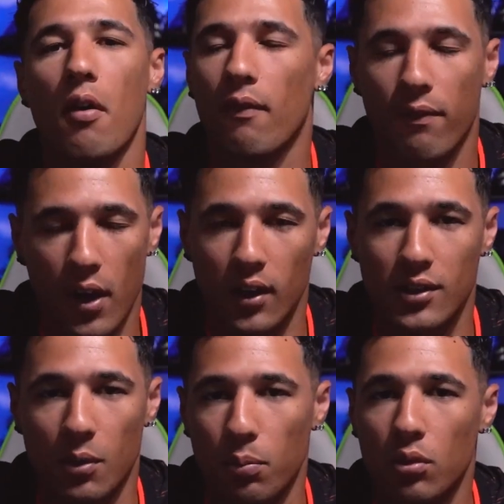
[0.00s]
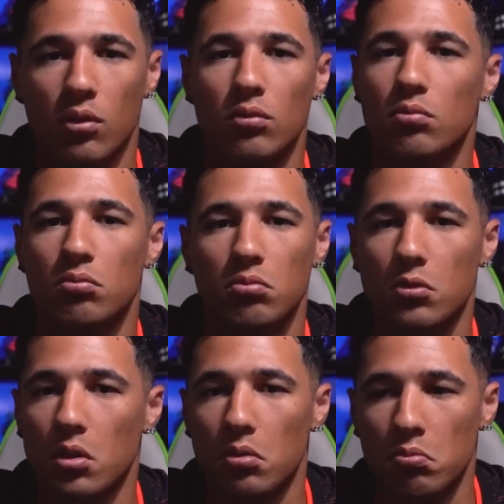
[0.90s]
very simple.
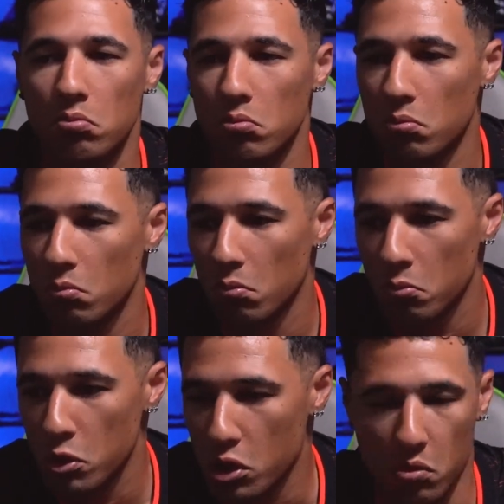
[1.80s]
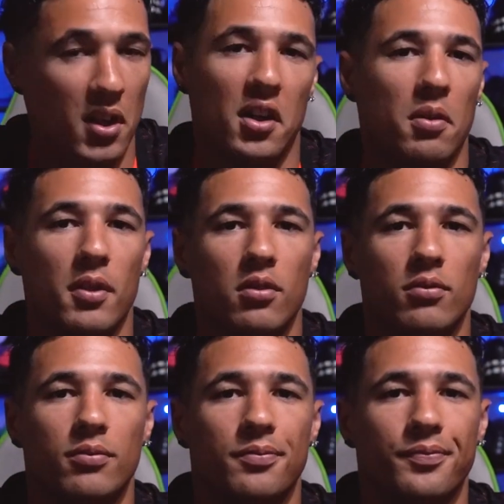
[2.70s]
Straight down the middle.
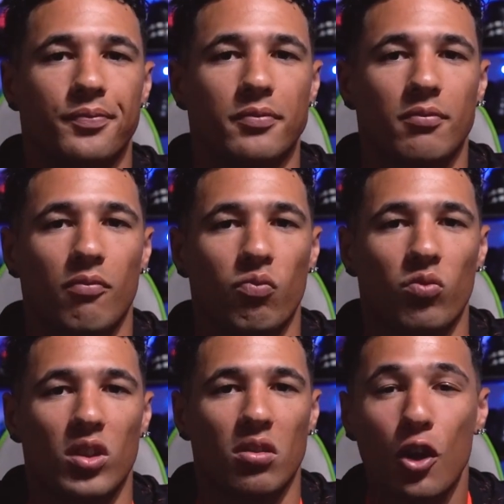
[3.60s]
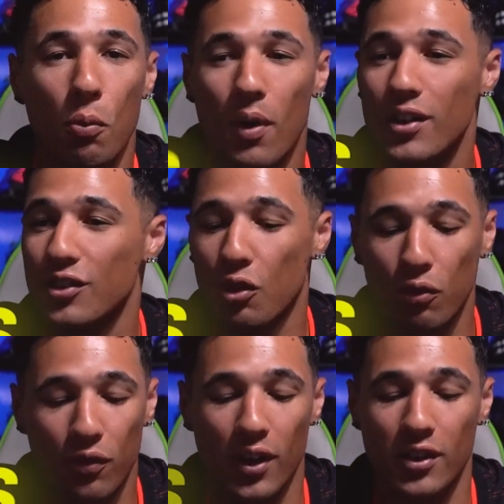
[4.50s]
No muss,
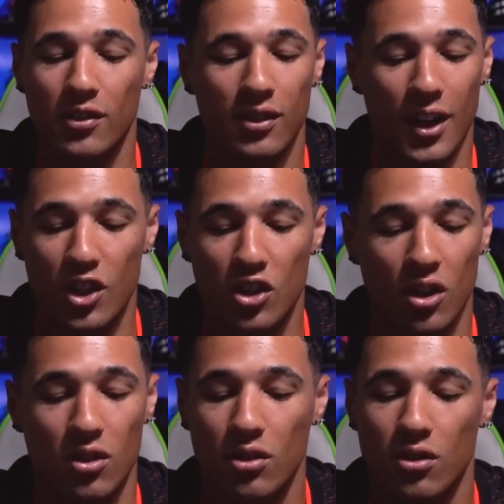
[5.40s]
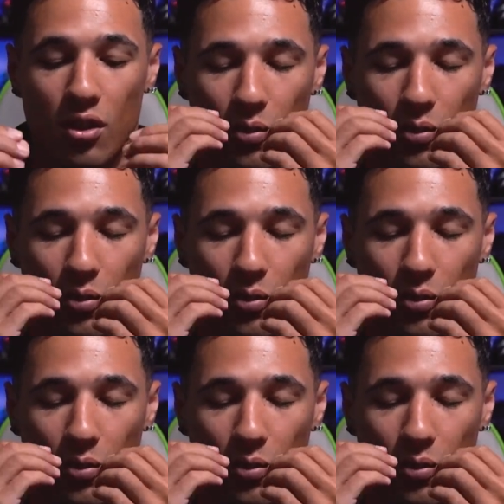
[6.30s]
no fuss, it's just